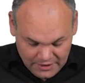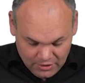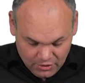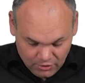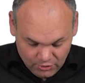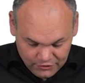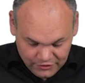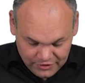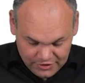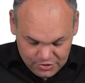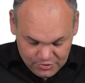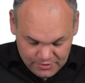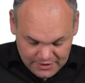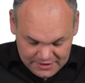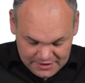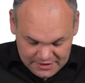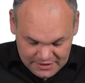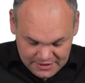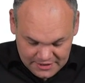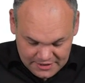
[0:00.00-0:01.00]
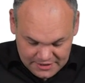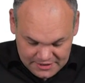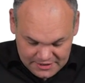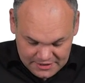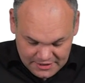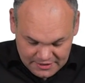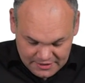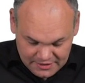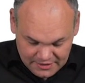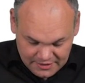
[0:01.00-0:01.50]
Also interesting is
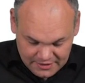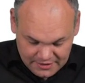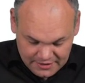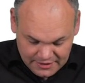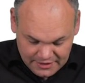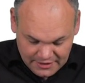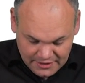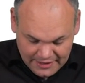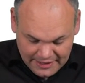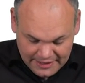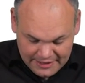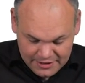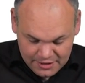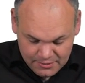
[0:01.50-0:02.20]
that nearly